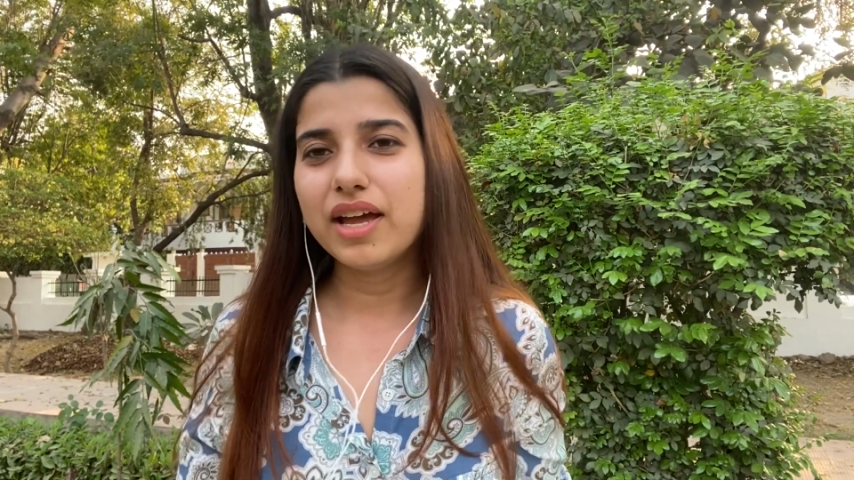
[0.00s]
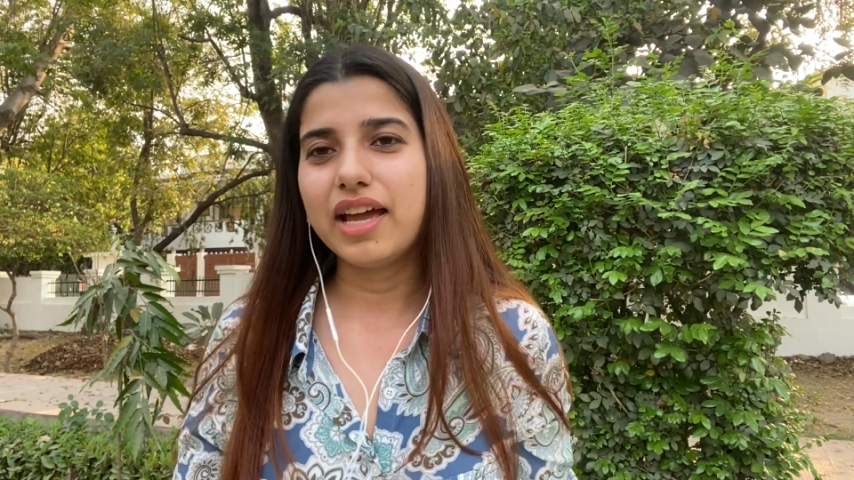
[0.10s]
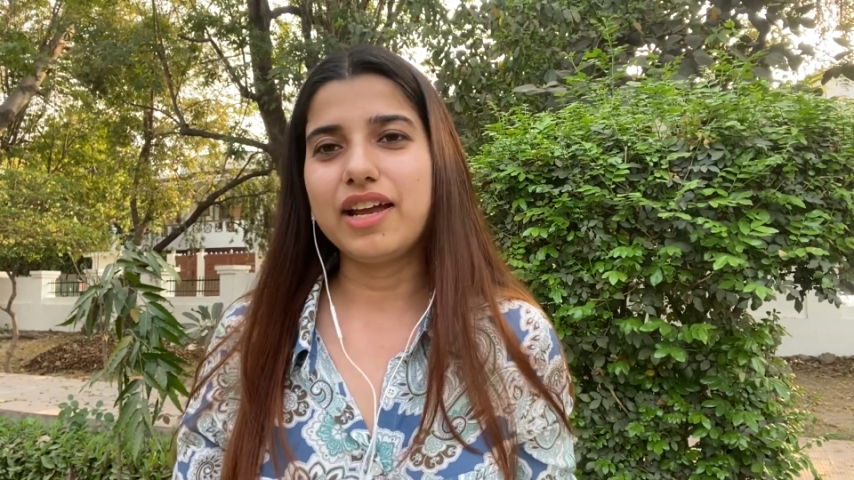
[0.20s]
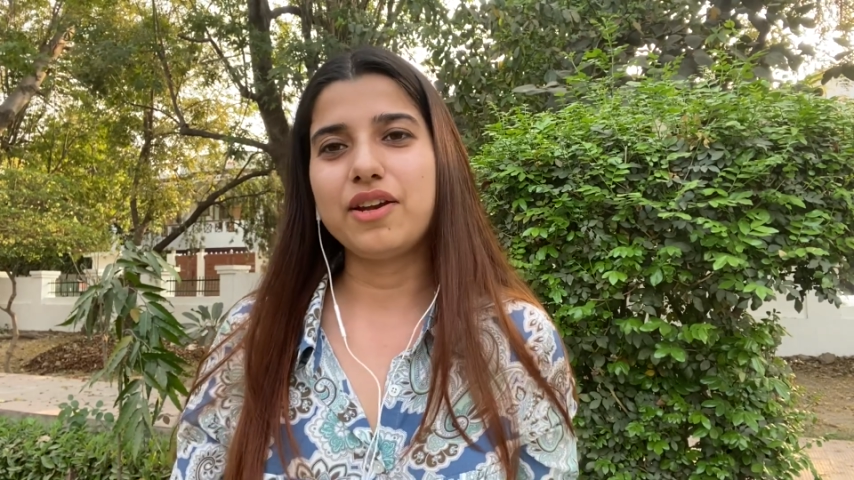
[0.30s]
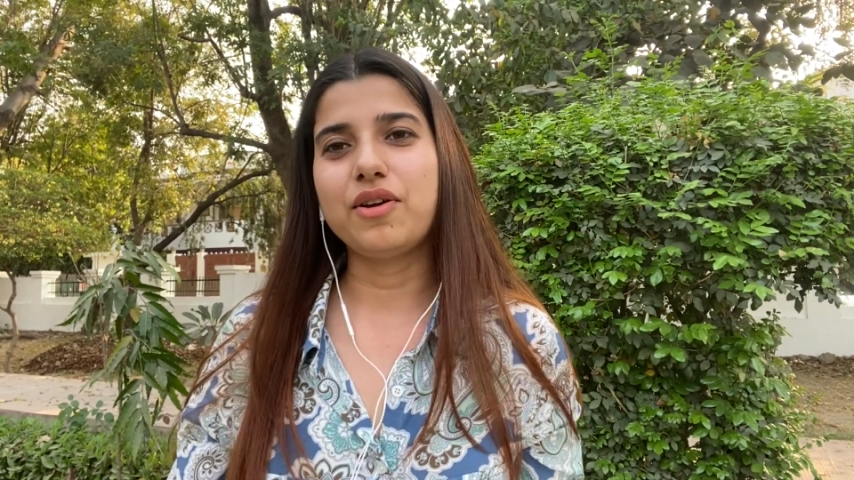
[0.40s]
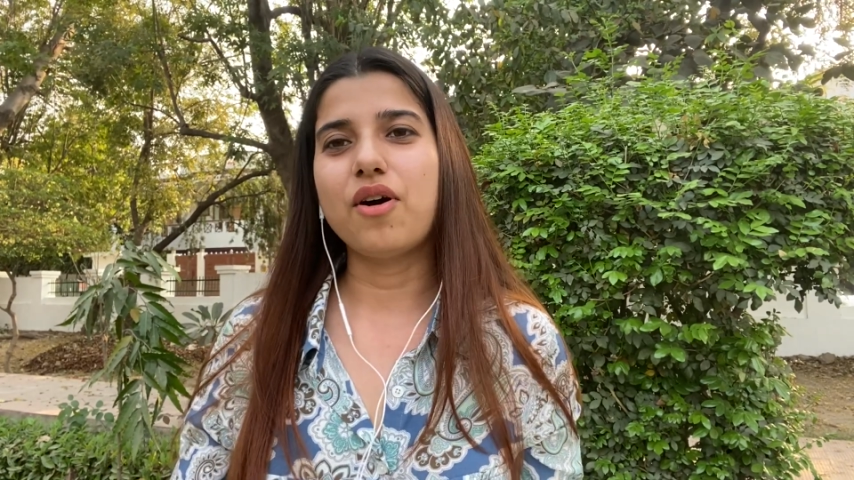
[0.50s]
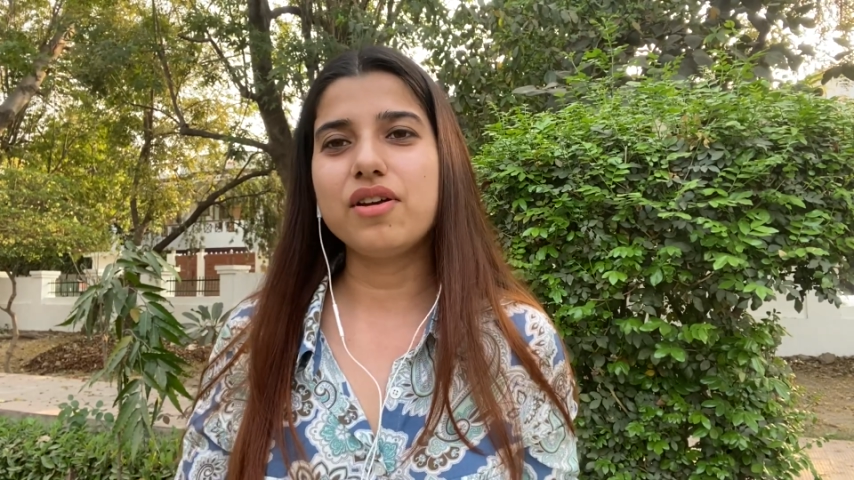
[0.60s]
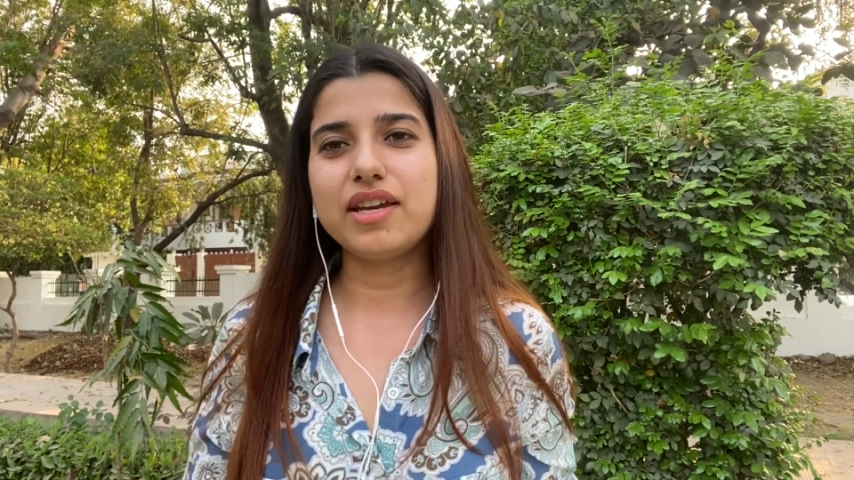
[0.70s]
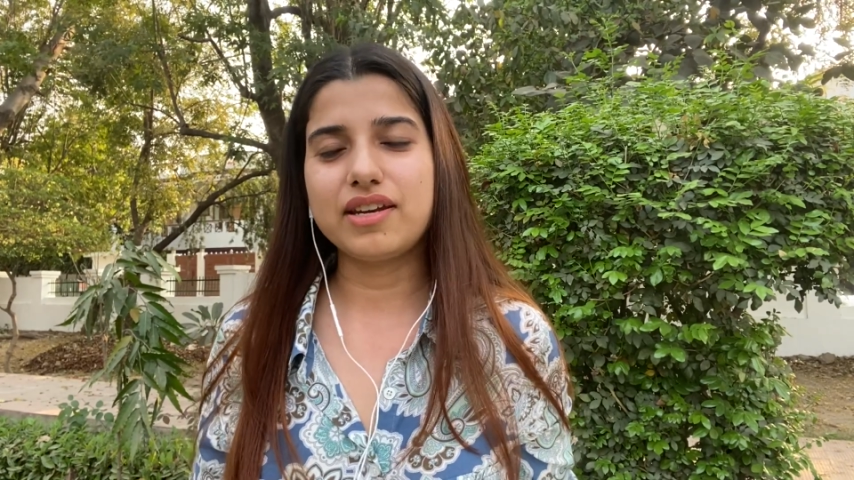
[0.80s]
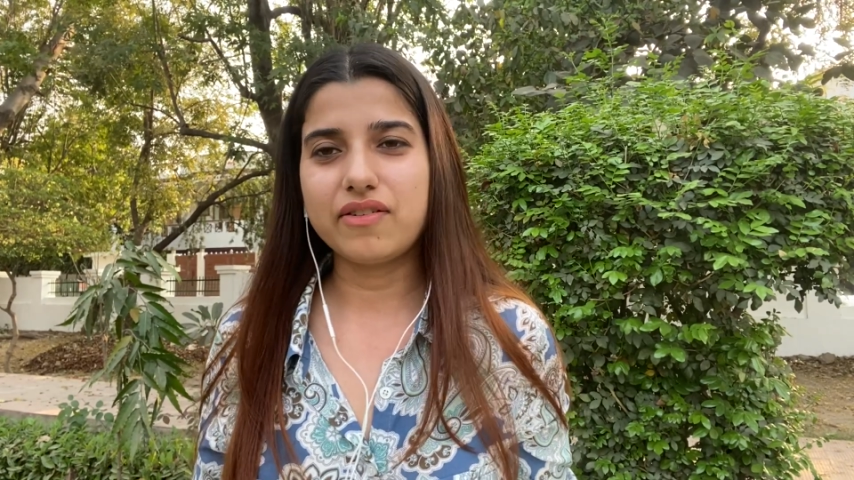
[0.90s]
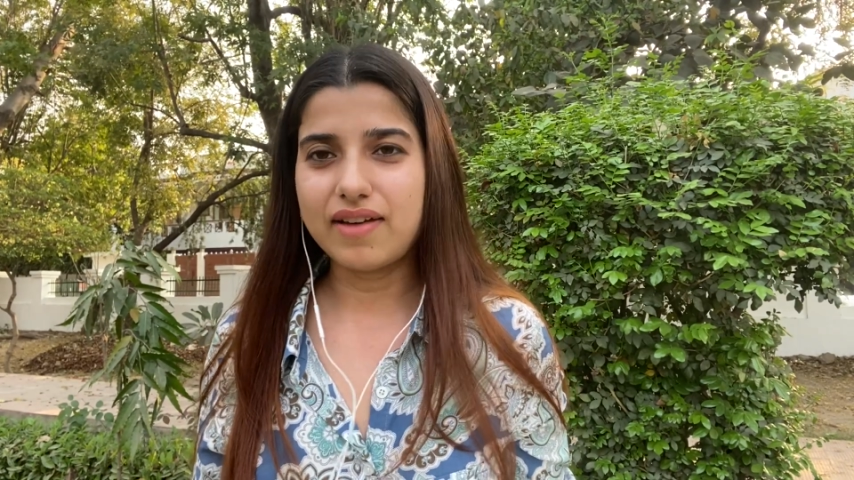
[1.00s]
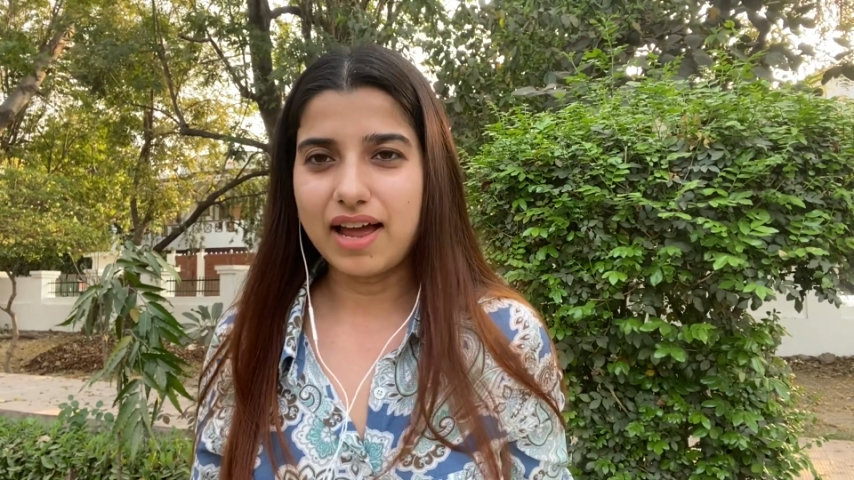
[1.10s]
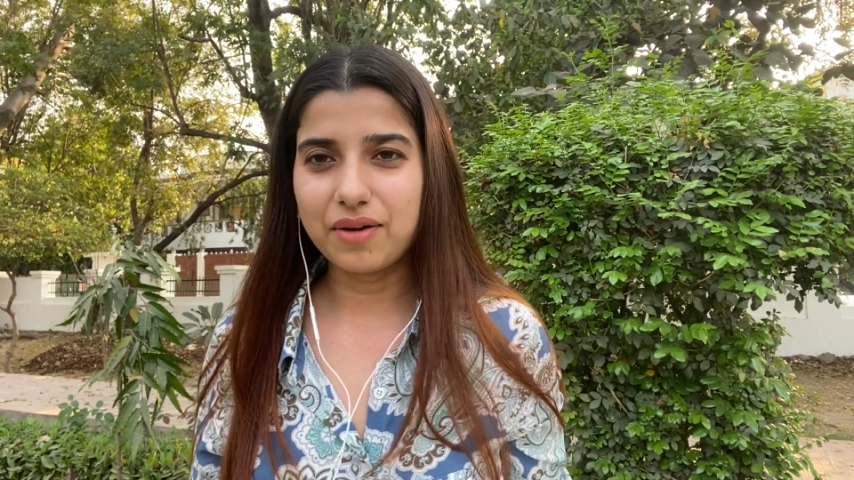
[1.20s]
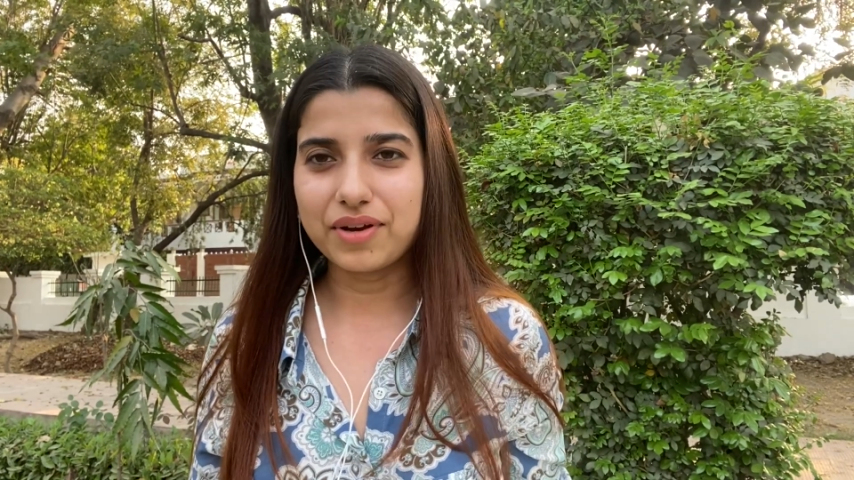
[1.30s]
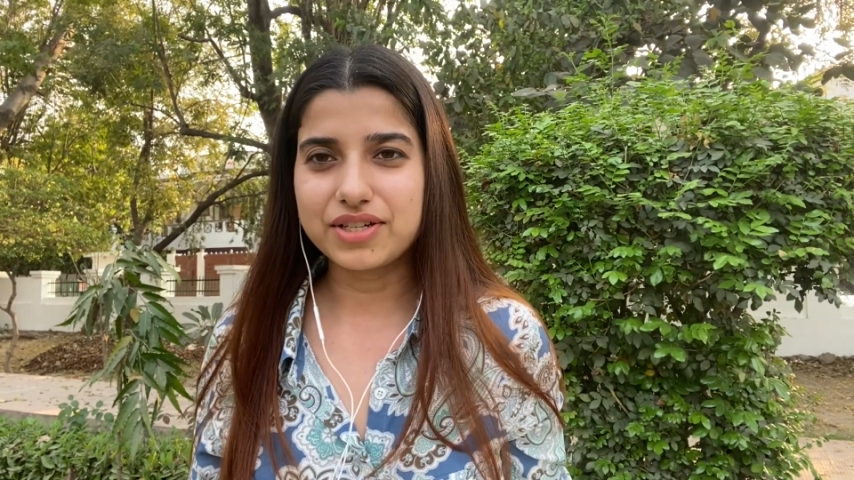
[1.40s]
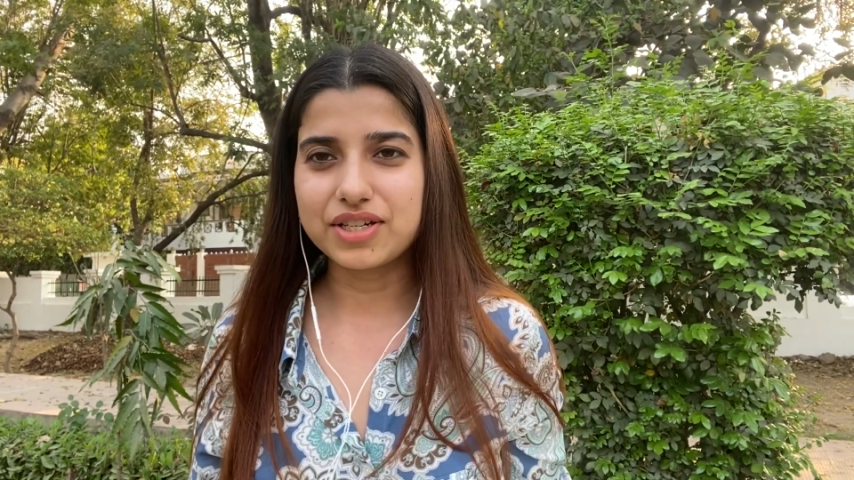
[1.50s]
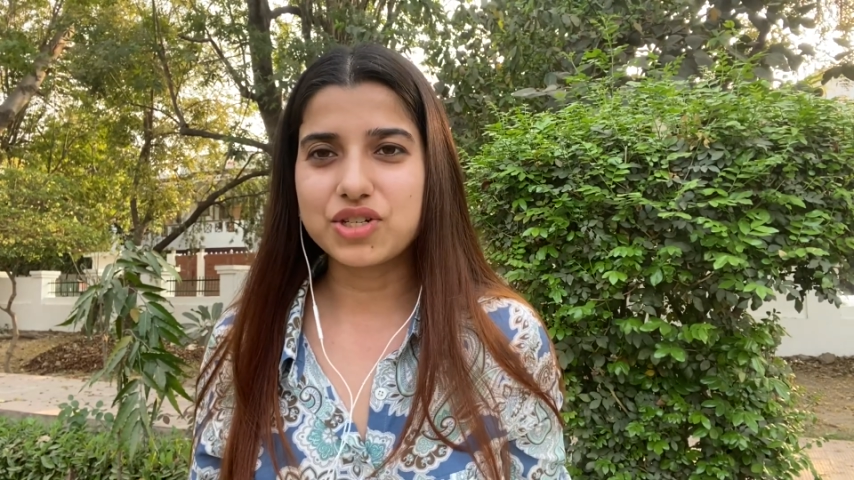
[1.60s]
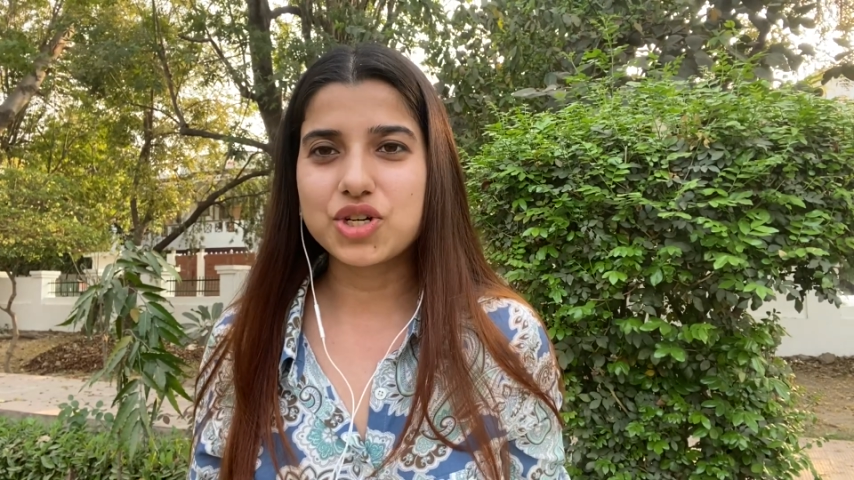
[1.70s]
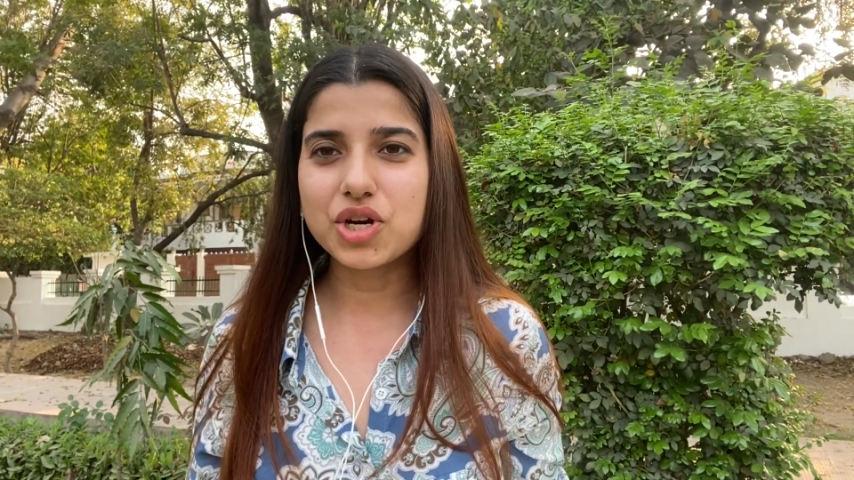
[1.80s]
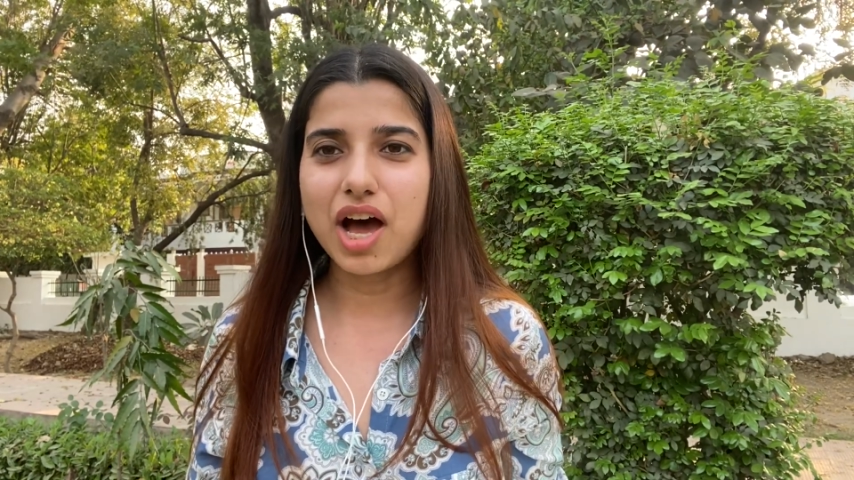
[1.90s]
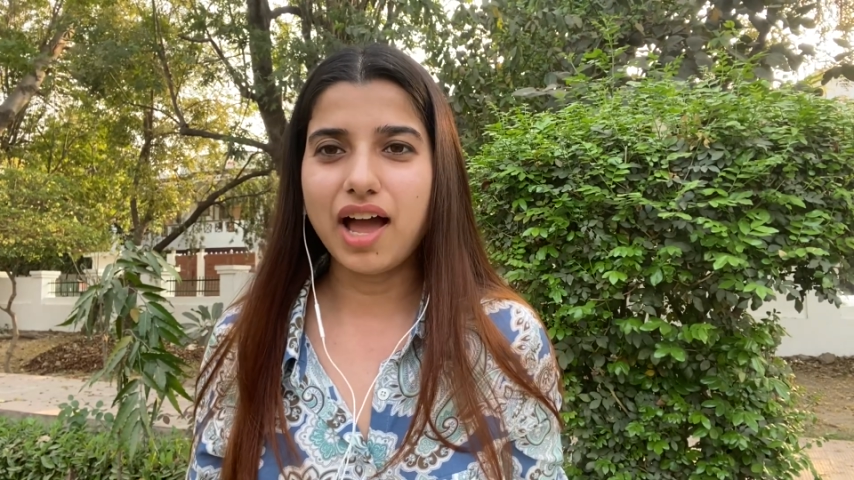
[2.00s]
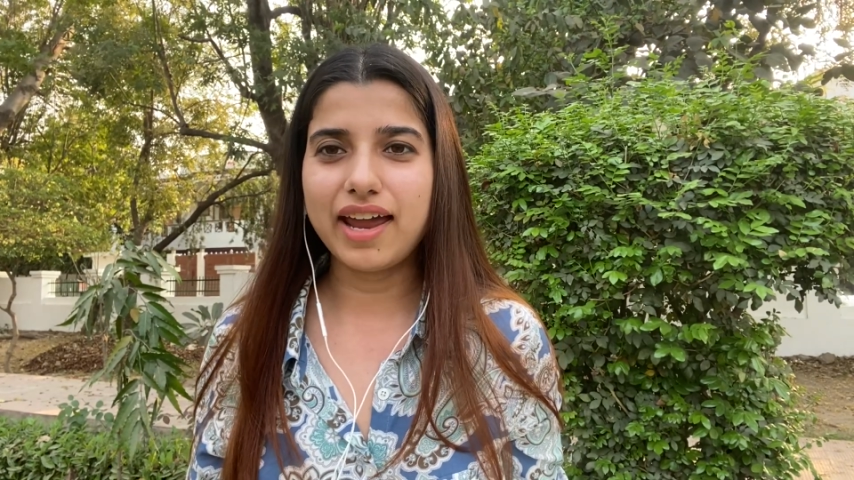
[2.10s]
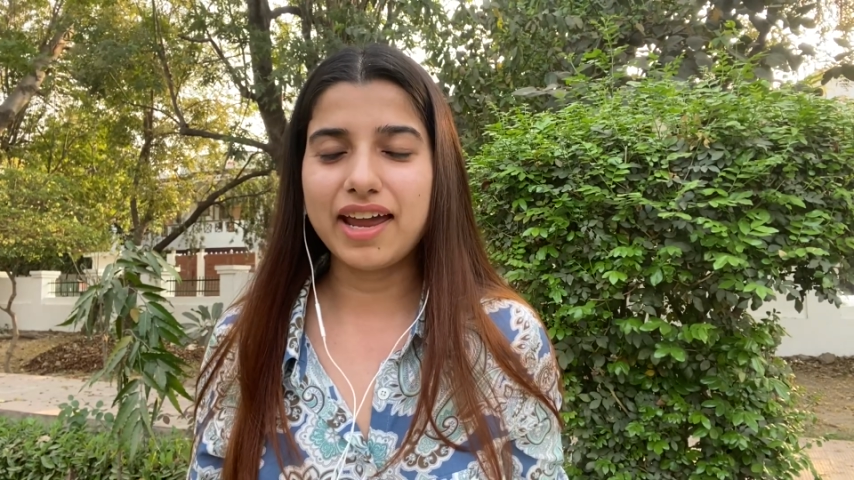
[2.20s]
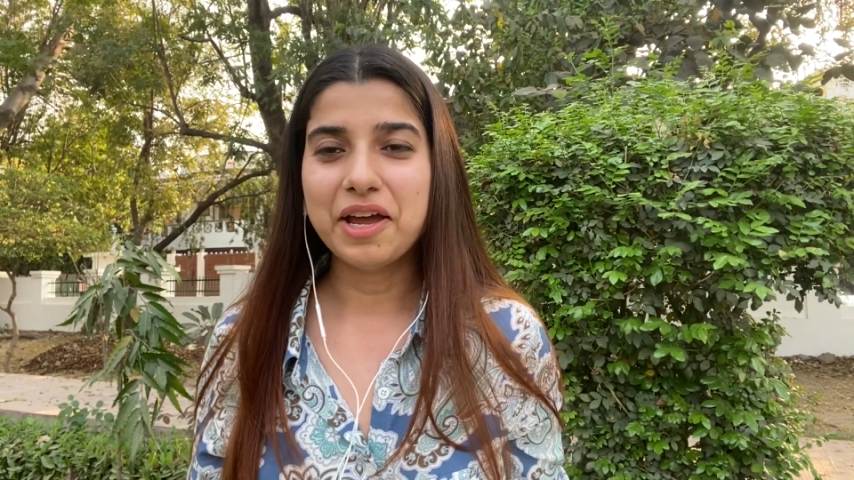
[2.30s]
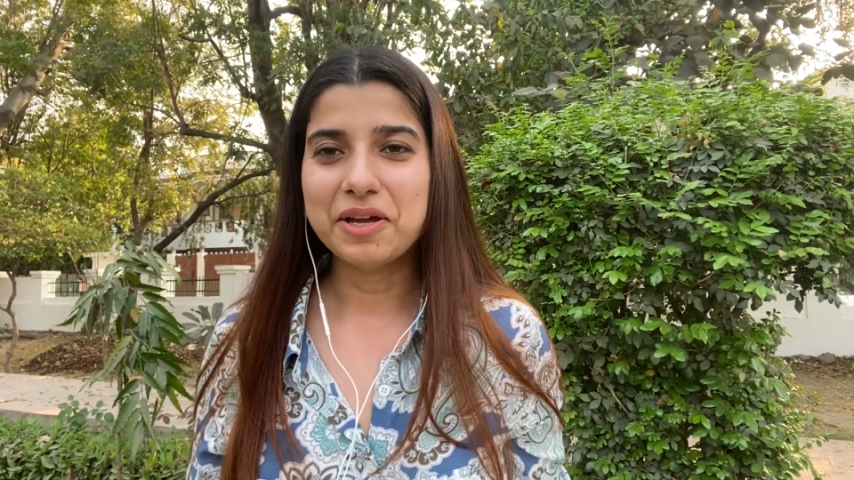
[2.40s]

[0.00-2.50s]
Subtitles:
in your native language and try